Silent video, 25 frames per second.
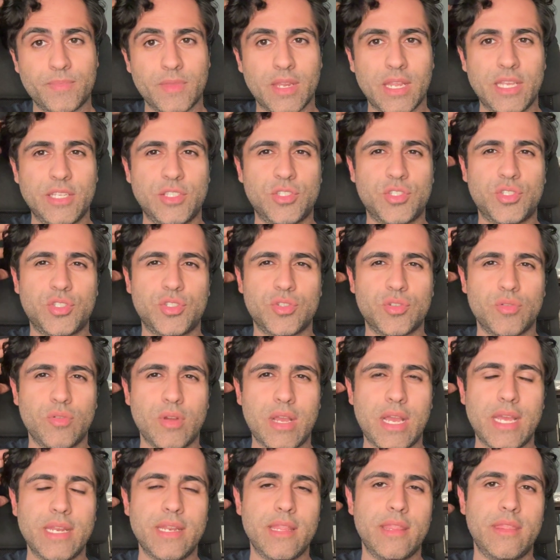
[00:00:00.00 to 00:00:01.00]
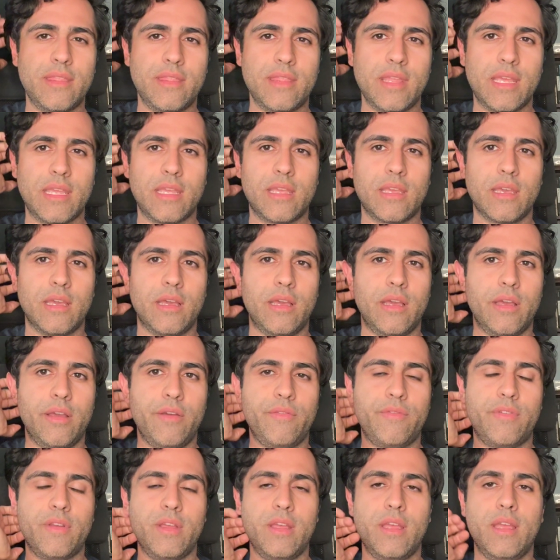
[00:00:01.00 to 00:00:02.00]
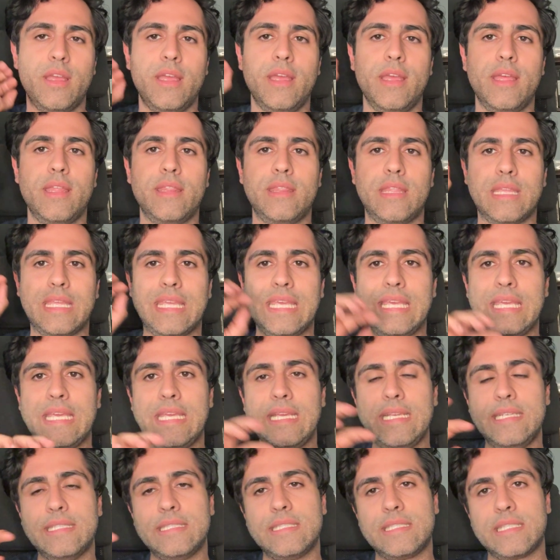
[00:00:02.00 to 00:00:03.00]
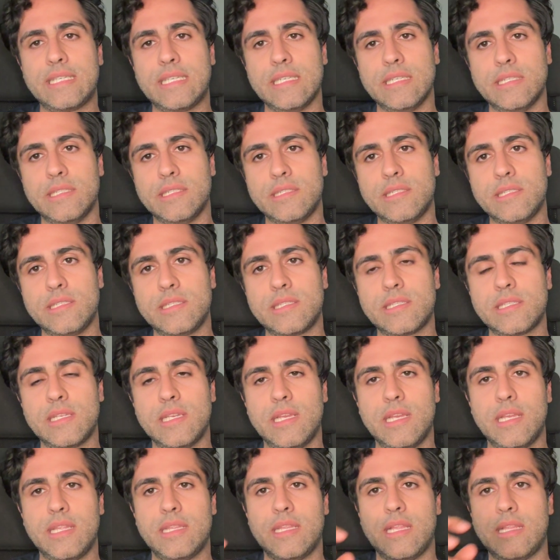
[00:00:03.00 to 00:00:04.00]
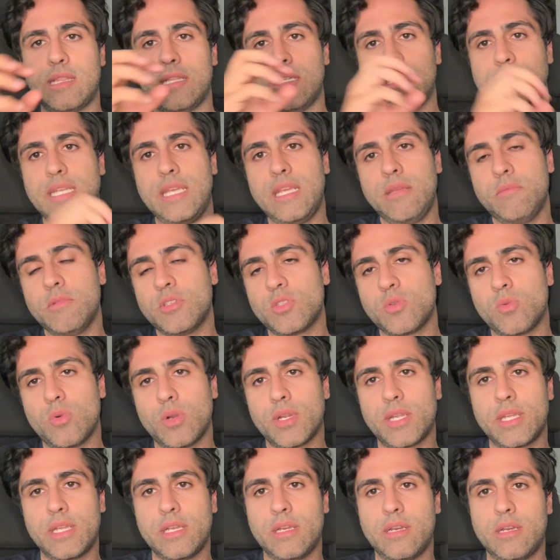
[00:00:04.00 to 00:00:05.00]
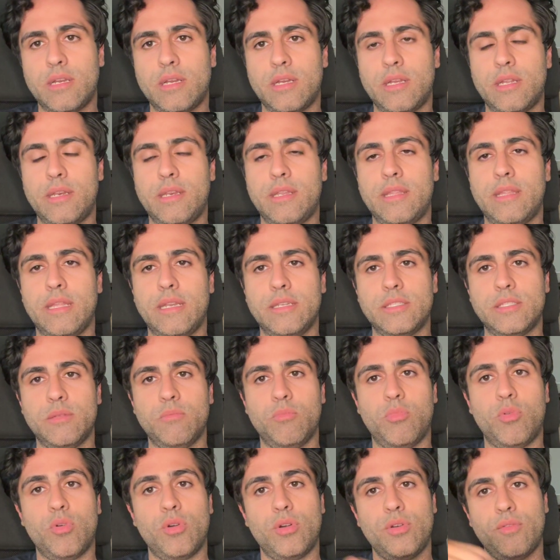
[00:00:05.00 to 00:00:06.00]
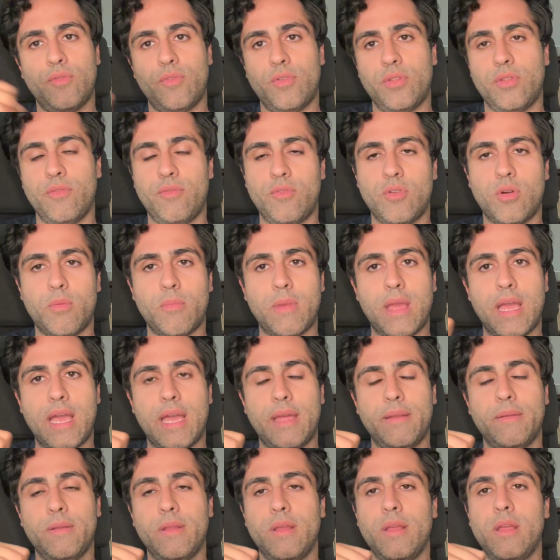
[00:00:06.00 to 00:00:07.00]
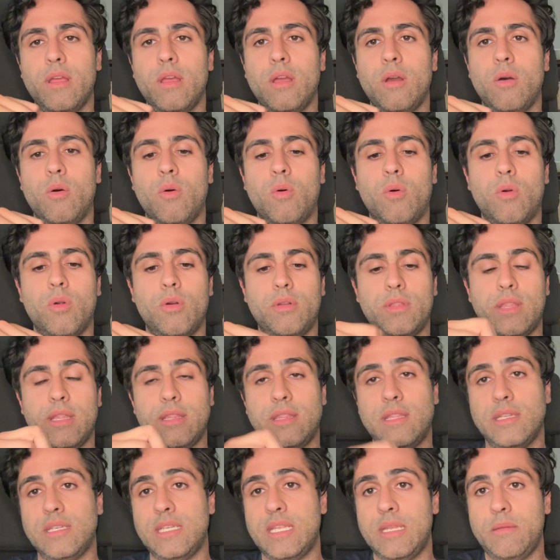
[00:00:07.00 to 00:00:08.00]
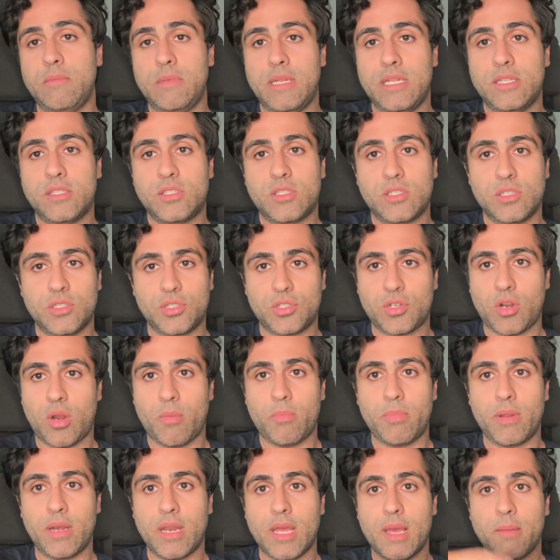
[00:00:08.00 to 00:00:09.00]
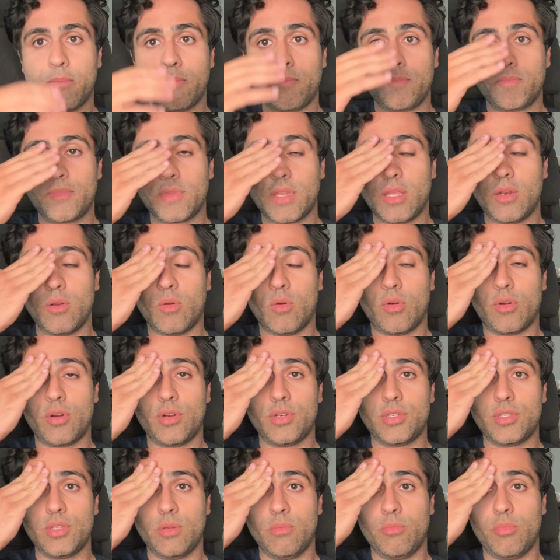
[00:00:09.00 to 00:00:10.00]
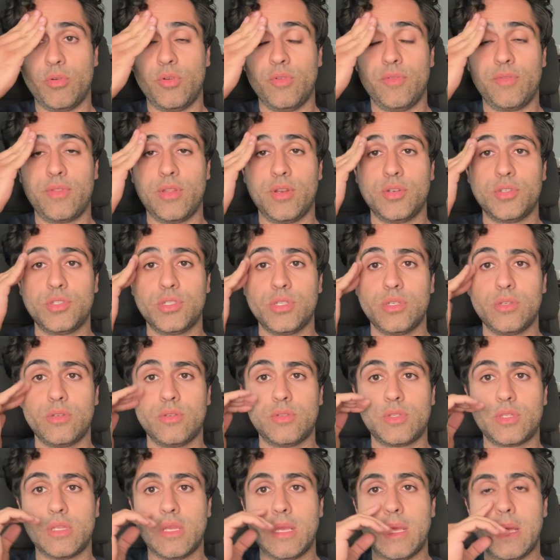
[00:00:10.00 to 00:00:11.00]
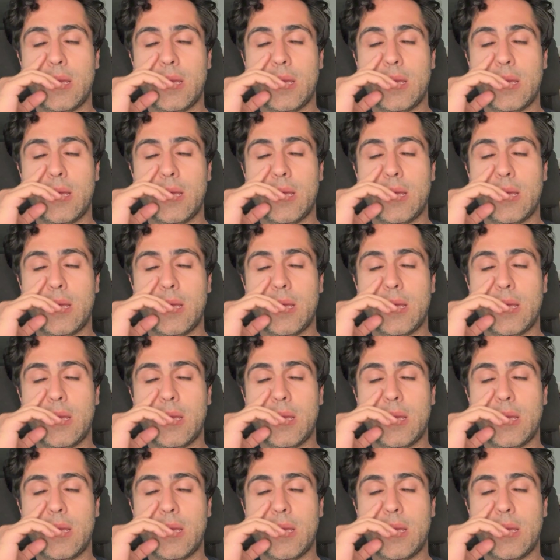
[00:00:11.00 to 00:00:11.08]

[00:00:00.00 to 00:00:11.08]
is try to think of the key skills that the team is working on that is important for the format, or that the team needs to sharpen up in order to improve their shows,